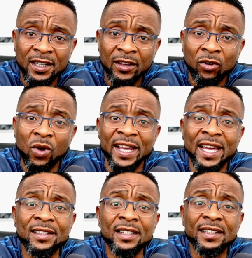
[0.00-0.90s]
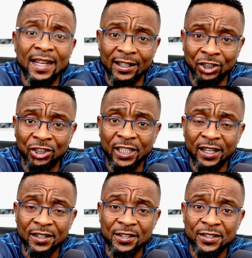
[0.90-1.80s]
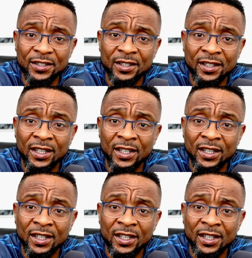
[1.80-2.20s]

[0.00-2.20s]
were getting their shares